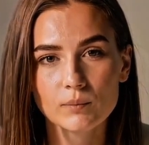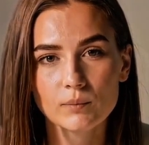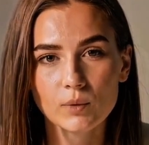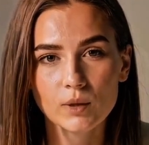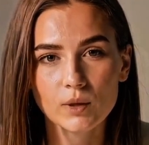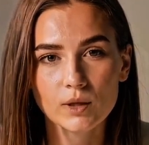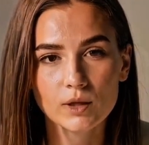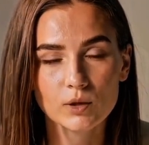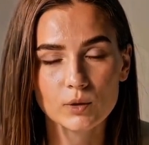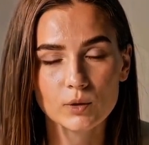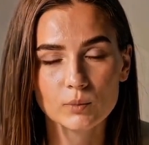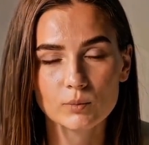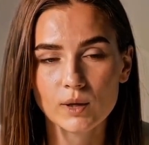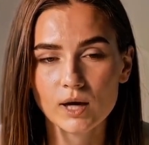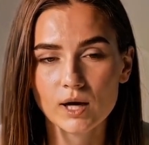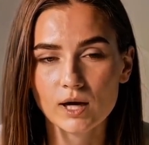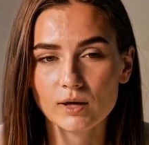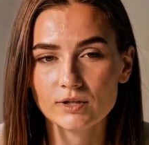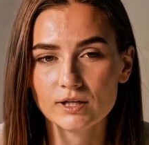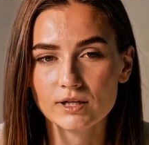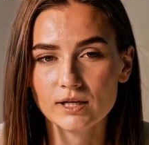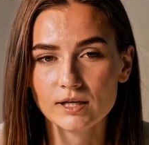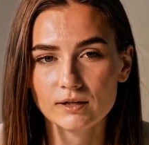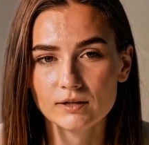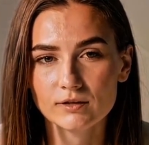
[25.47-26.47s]
Whether you're
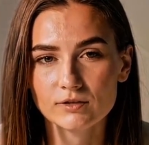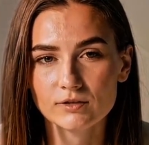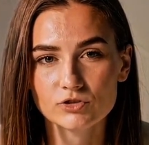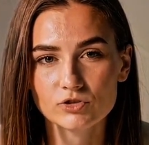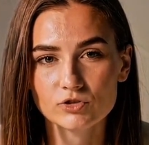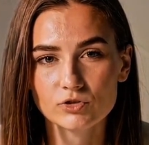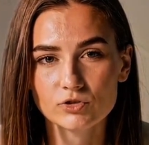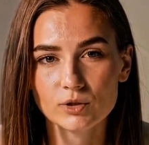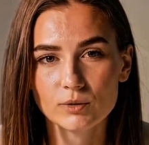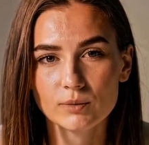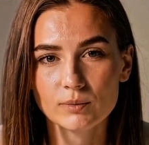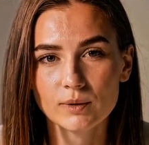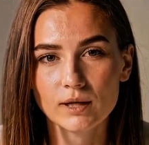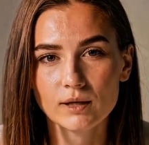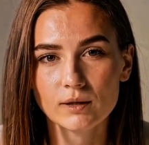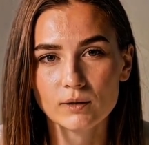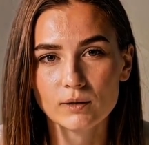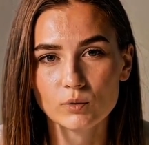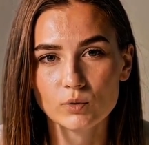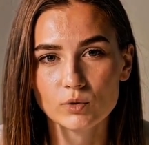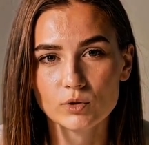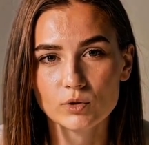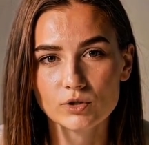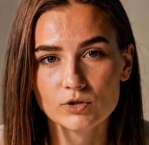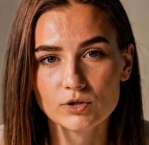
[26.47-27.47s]
browsing, streaming,
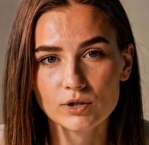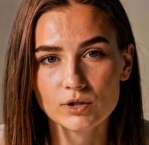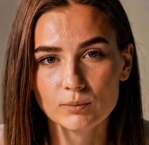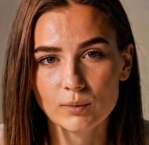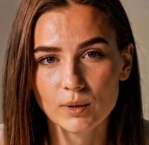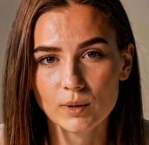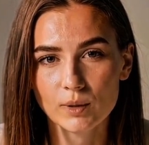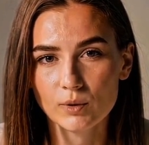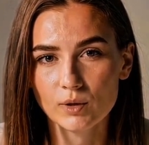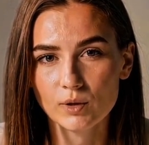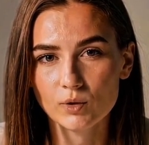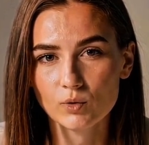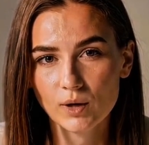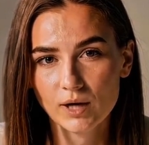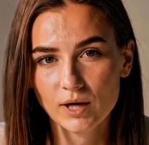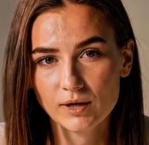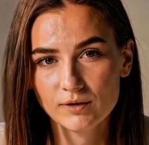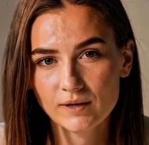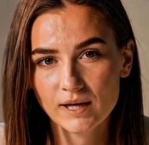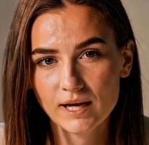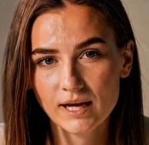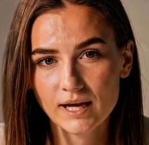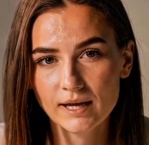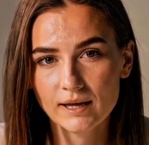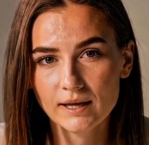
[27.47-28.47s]
or using public Wi
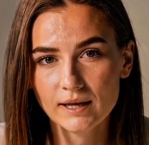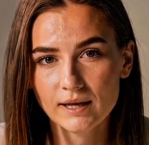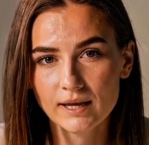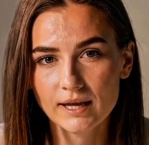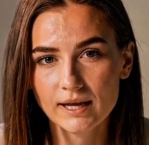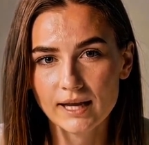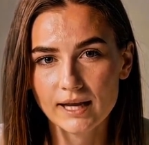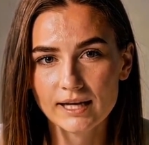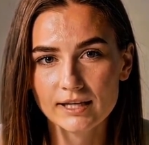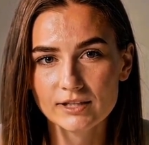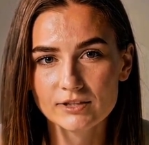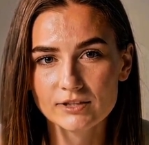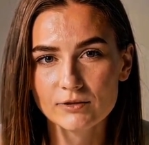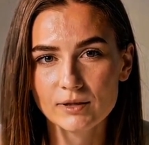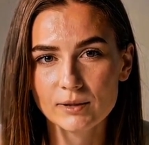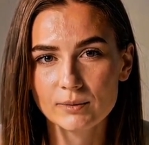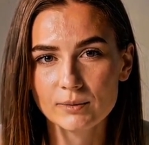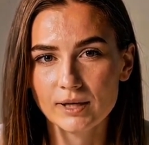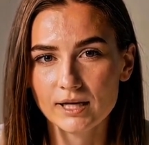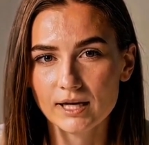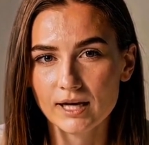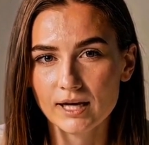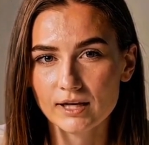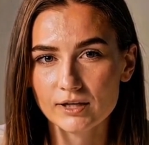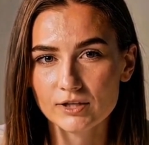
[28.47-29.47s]
Fi,
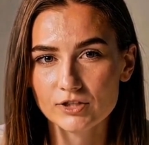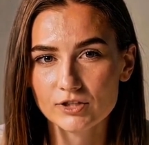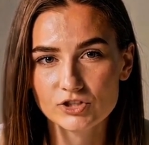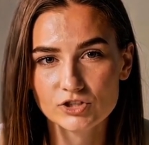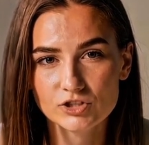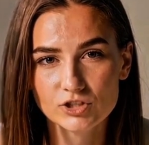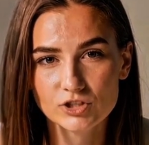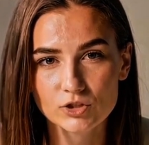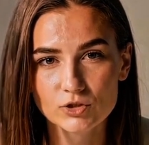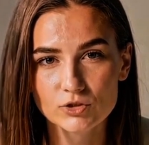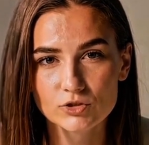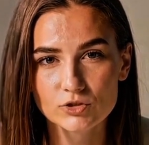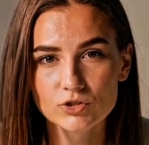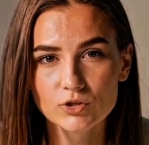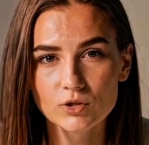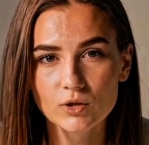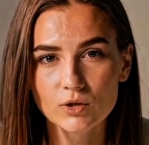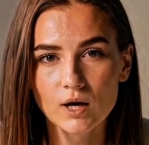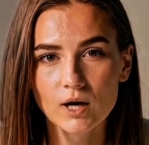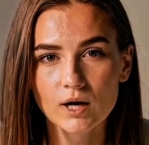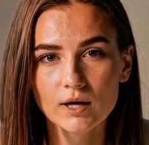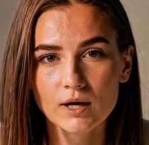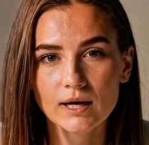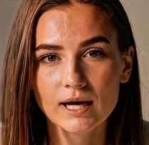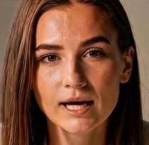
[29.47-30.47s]
XVPN shields
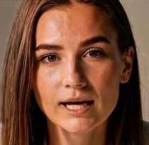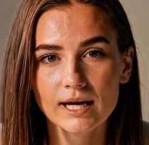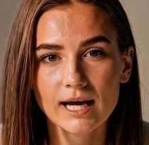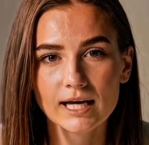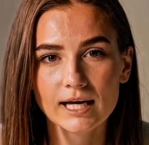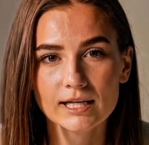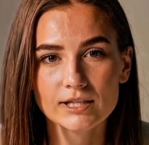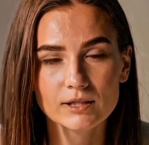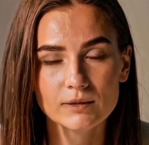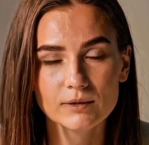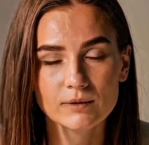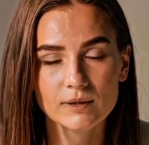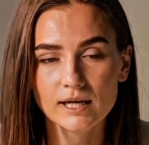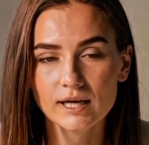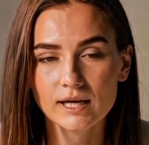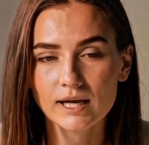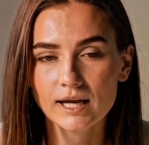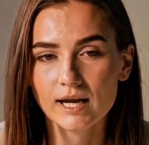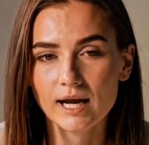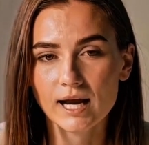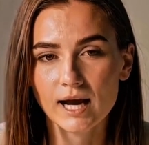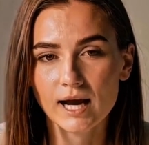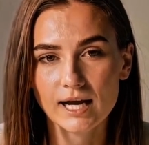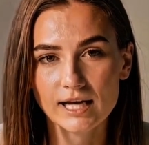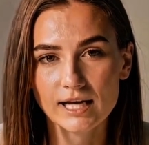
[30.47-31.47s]
your online activity
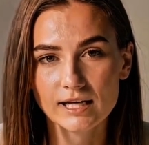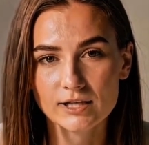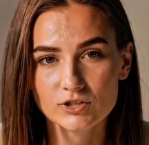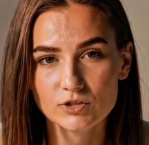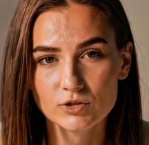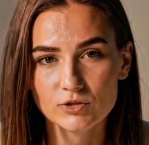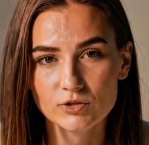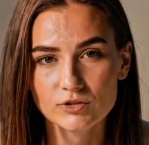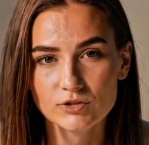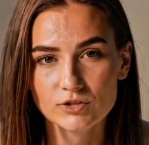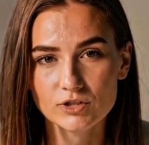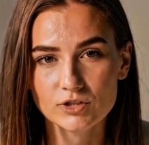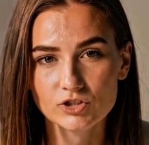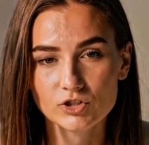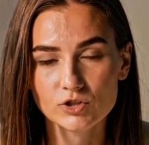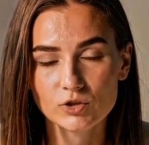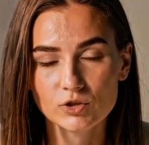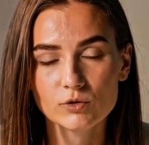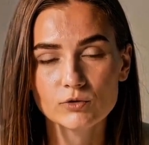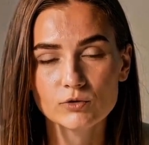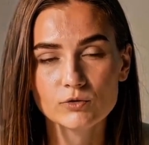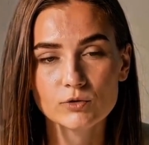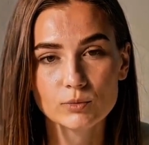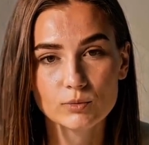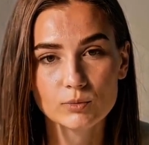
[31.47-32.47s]
and hides your
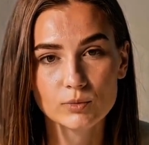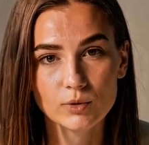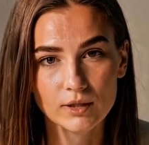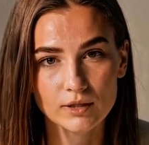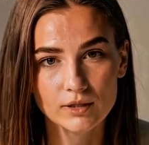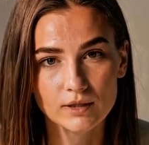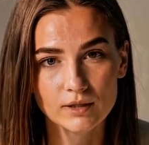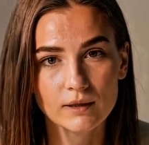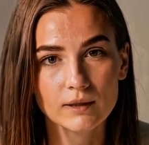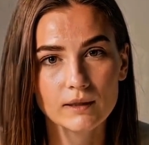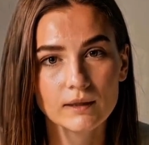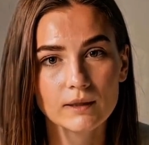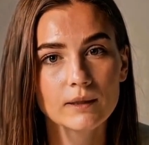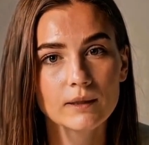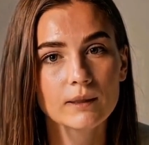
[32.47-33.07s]
digital footprint.